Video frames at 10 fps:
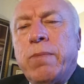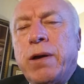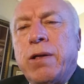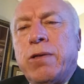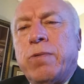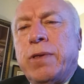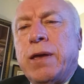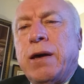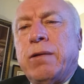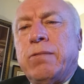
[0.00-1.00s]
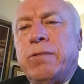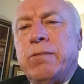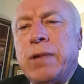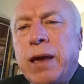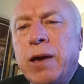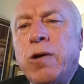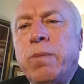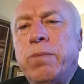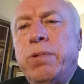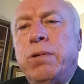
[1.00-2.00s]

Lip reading: months without help.